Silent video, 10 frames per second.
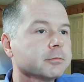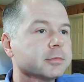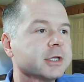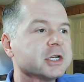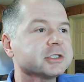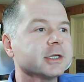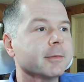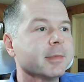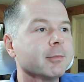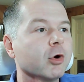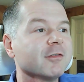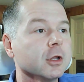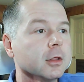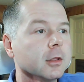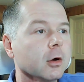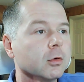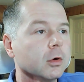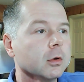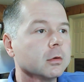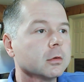potentially a bit more of a
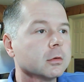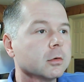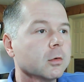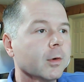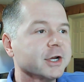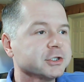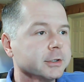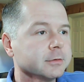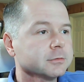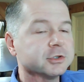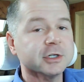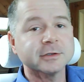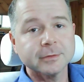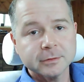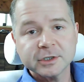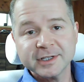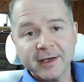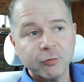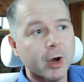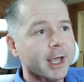local question, just
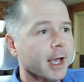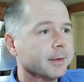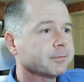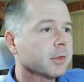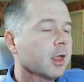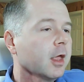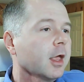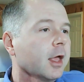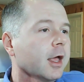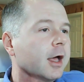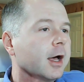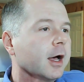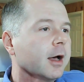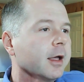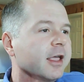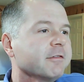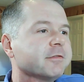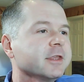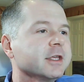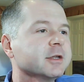FYI.
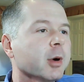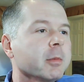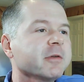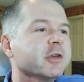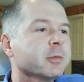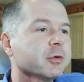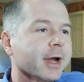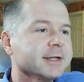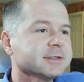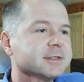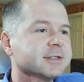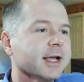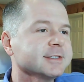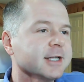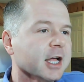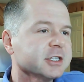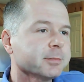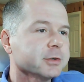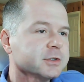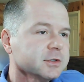If the Department of Human Rights decides not to
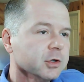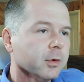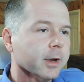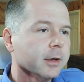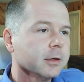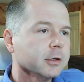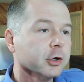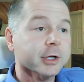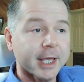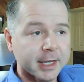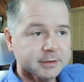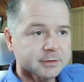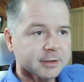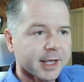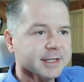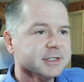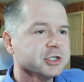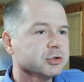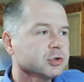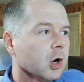pursue it, your case, and
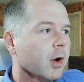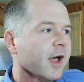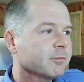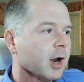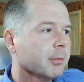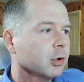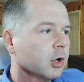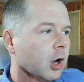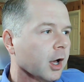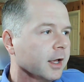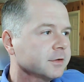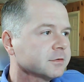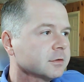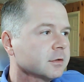says you don't have probable cause,